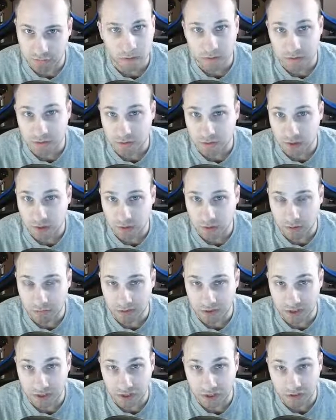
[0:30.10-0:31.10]
starting
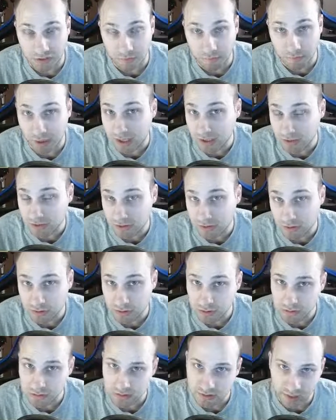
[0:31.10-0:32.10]
positions of
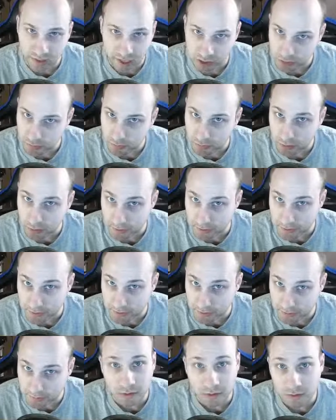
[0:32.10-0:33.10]
monsters/party,
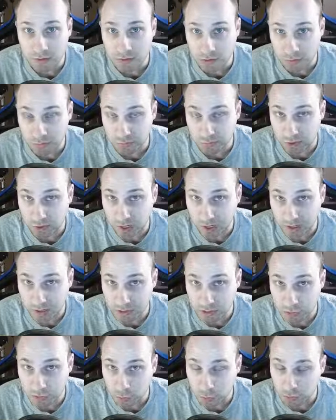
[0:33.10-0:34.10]

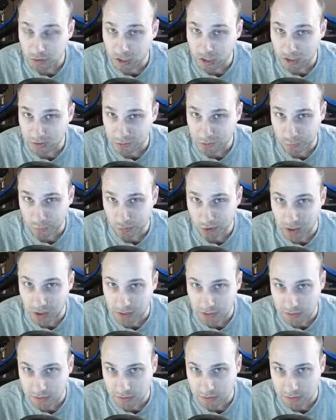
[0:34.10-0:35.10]
surprised or not
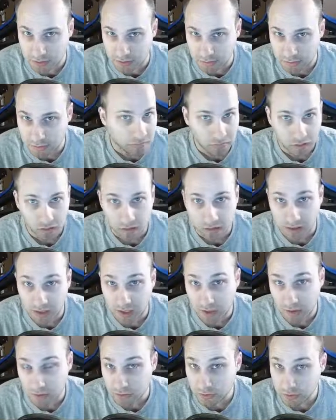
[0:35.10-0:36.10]
surprised,
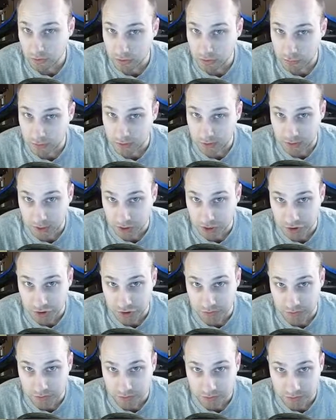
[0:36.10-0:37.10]
character
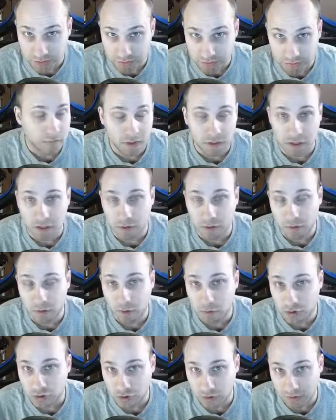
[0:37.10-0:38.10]
relations,
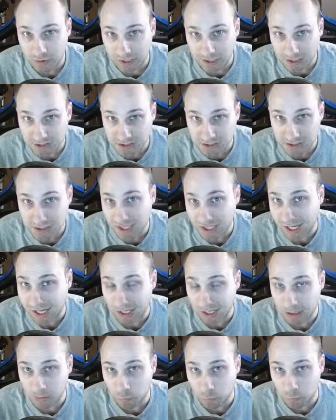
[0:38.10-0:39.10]
hero strengths
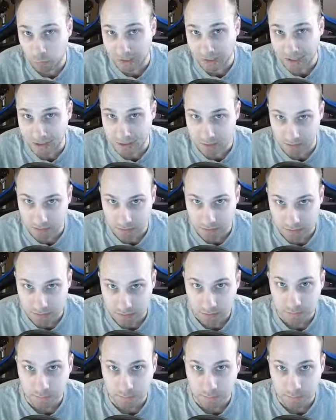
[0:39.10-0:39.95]
and weaknesses.